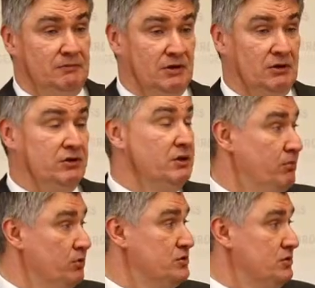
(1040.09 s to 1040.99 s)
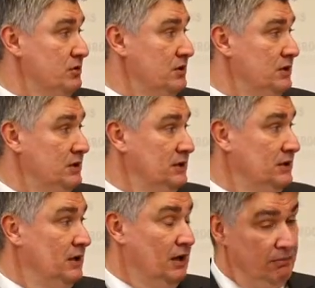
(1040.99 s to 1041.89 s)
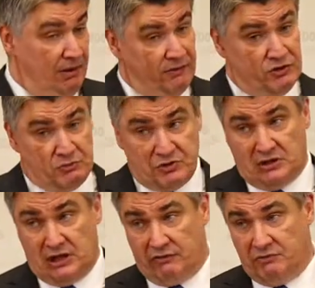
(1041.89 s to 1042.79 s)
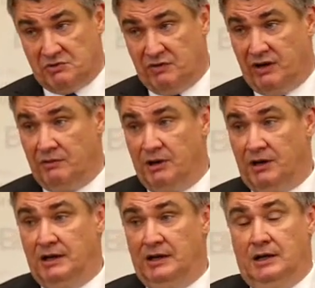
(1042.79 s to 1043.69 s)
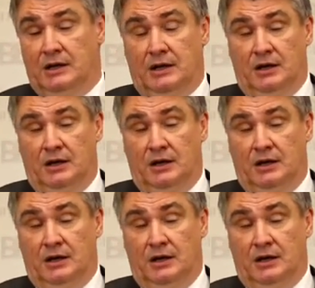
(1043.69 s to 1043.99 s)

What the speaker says: But for this non-paper, no one knows who the authors are.